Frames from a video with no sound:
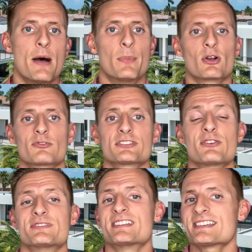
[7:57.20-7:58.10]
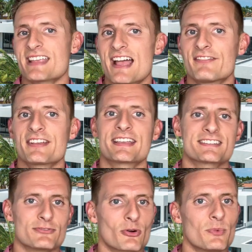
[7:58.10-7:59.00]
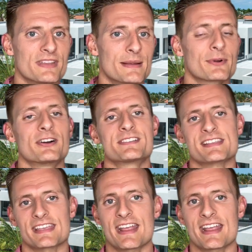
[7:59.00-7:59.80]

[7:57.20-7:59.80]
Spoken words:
Boca Raton does have like its normal neighborhoods and